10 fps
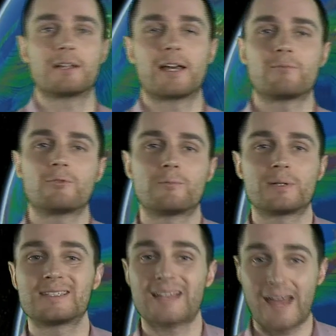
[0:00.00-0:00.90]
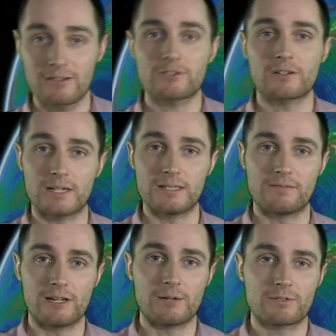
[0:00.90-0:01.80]
and will potentially
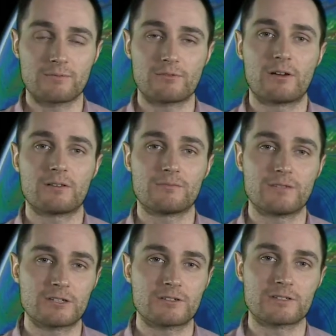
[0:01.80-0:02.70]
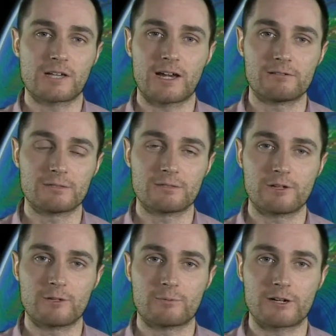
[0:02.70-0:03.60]
develop some rather vicious areas of
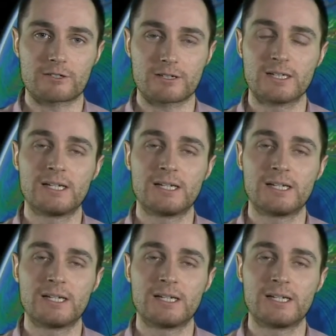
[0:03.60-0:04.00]
low pressure